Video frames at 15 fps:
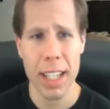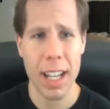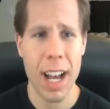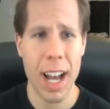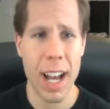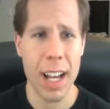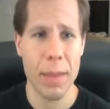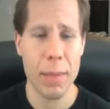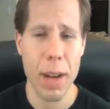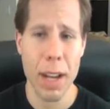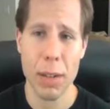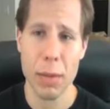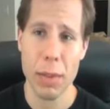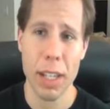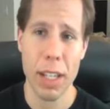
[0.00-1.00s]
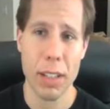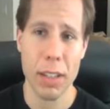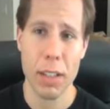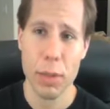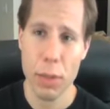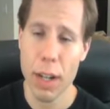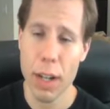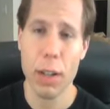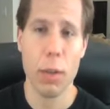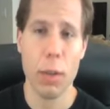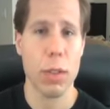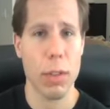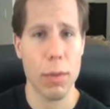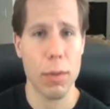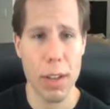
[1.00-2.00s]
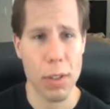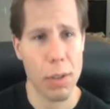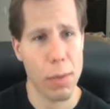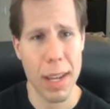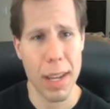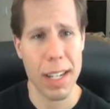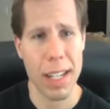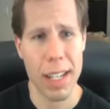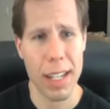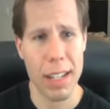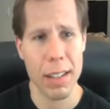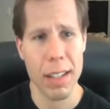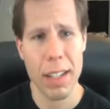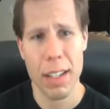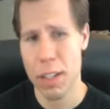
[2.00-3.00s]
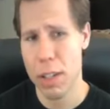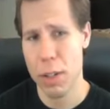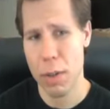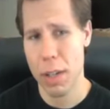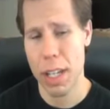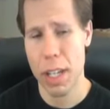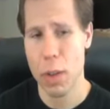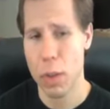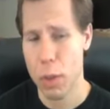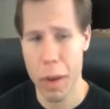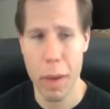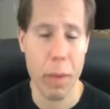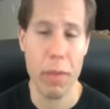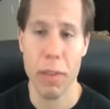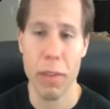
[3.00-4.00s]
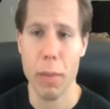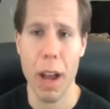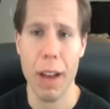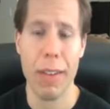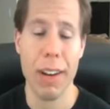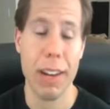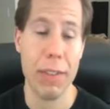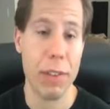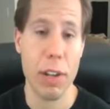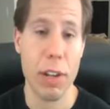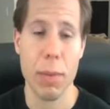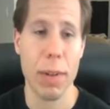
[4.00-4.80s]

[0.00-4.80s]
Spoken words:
I don't think it's critical to WrestleMania doing a huge pay-per-view buy rate every year,